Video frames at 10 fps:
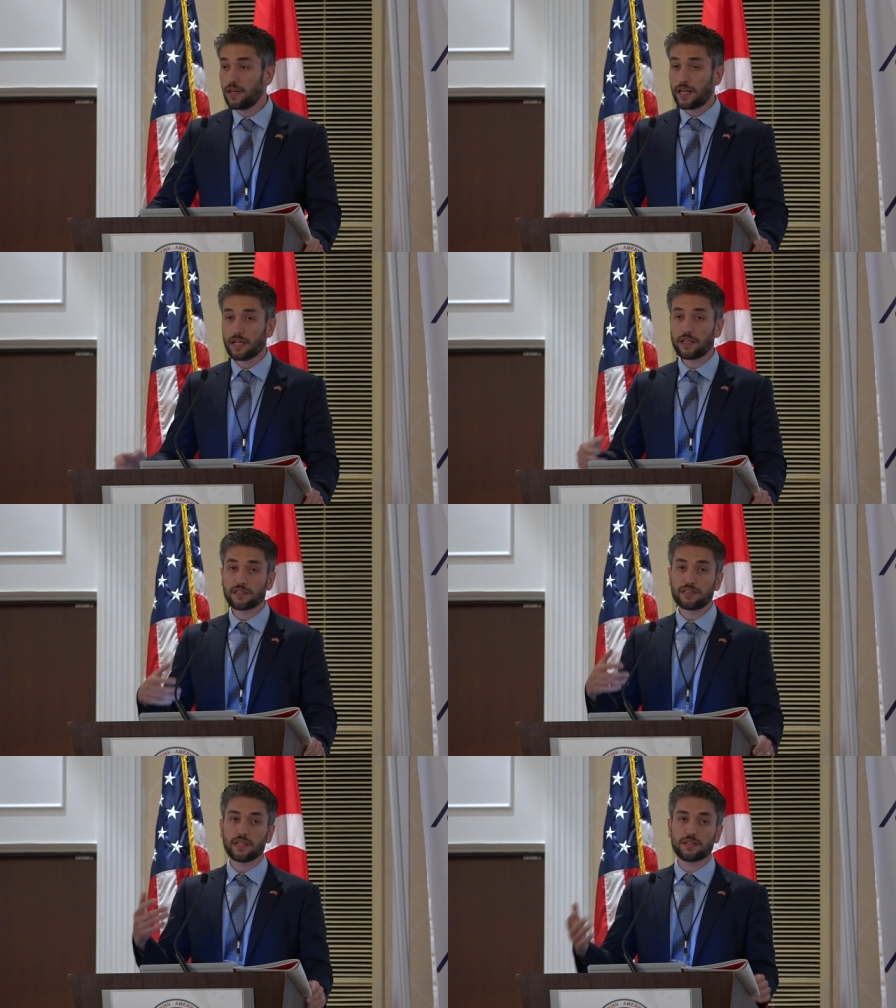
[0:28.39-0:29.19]
And I'd like
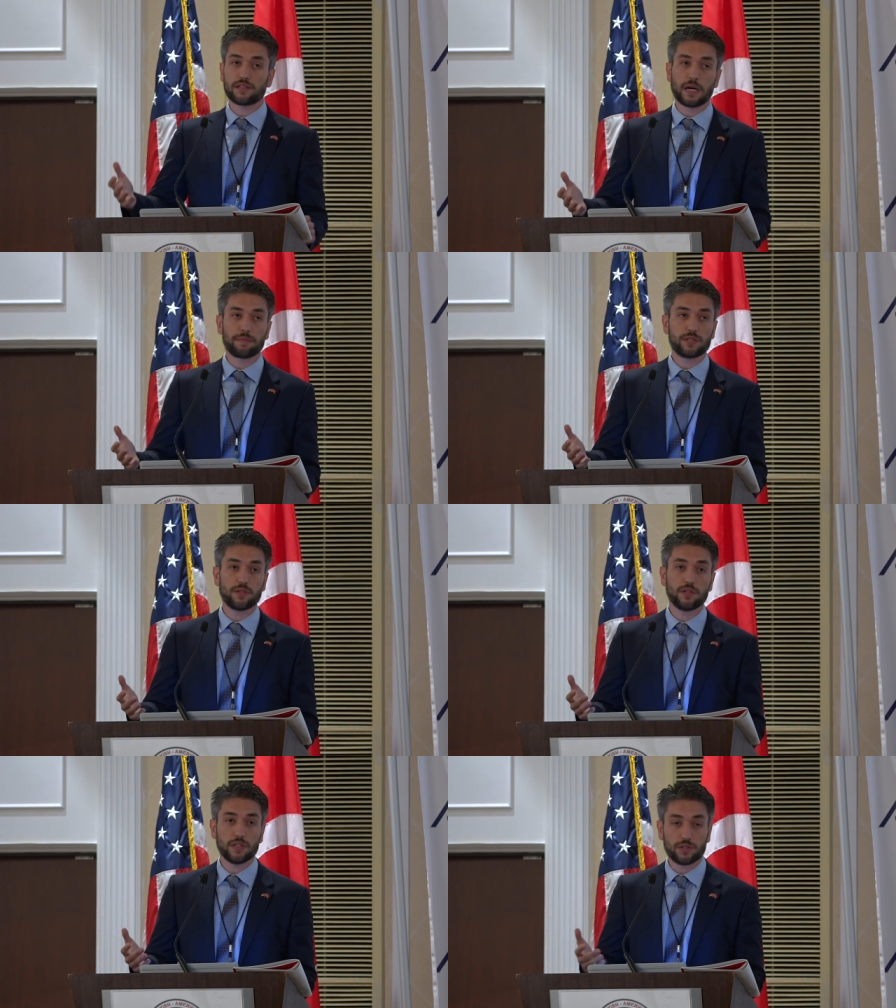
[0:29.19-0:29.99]
to take this
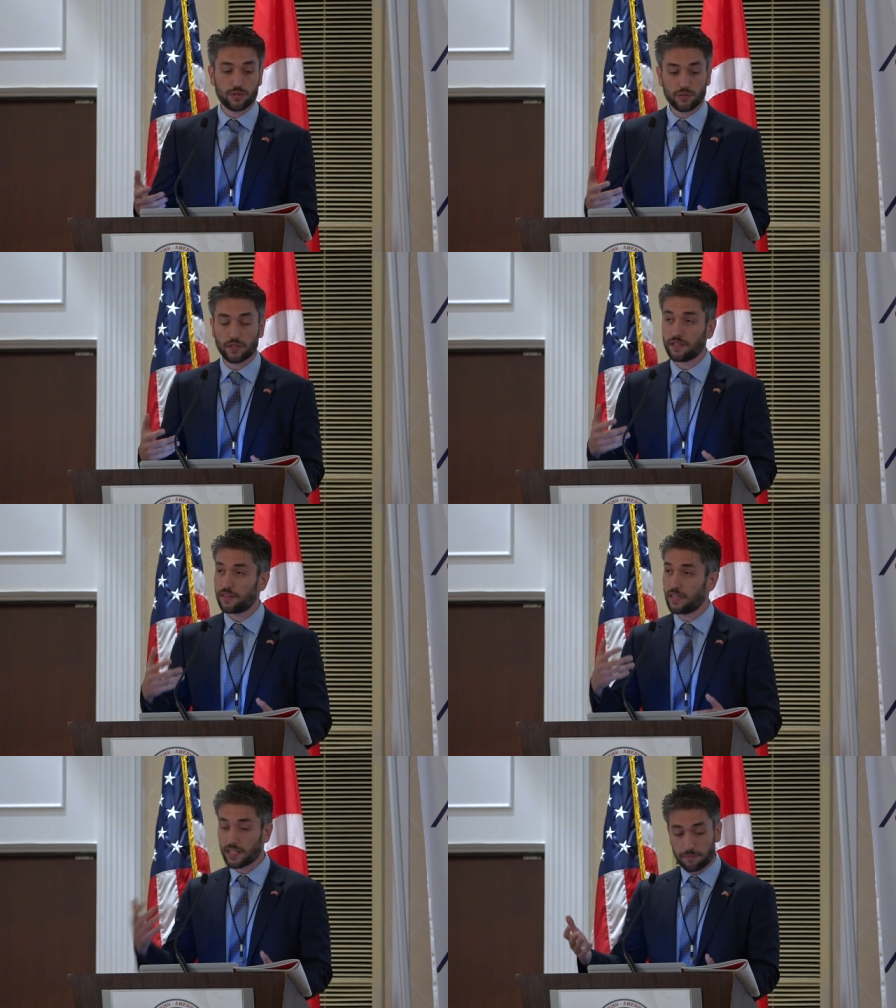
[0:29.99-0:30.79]
opportunity to
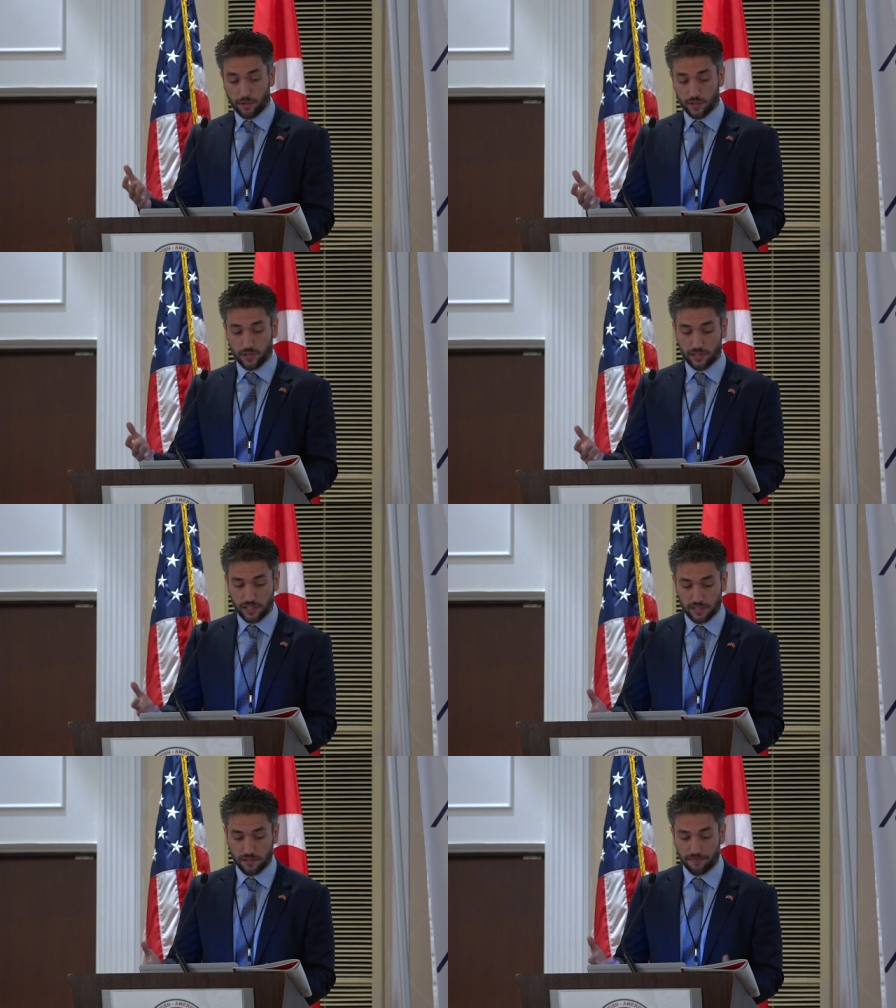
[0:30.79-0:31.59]
thank him personally.
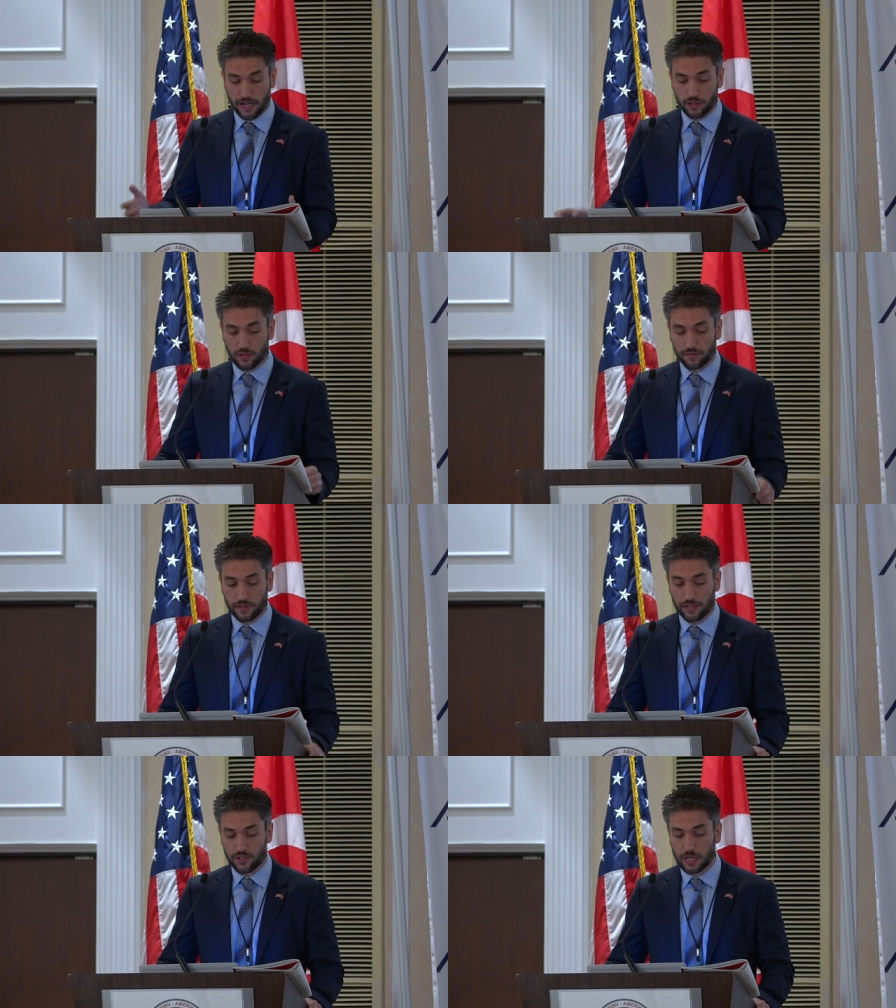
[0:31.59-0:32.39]
He's the founder of,
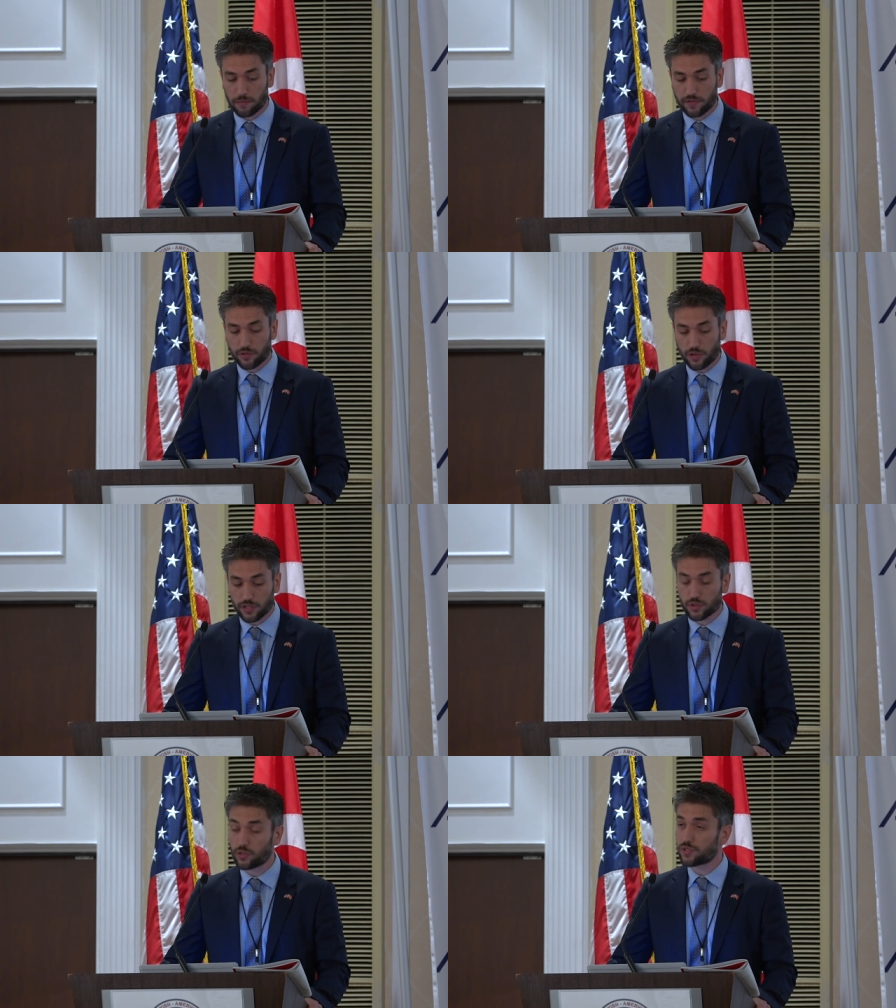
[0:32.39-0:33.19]
and chairman of
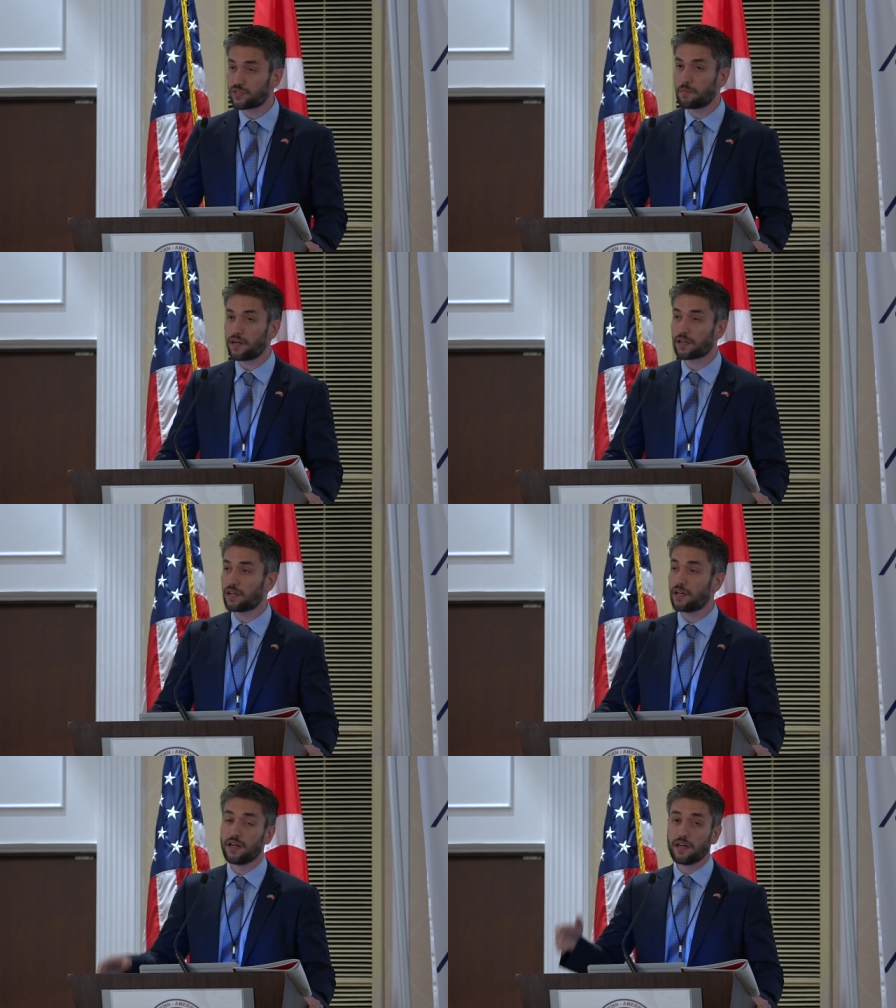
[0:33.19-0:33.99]
Turkish Coalition America.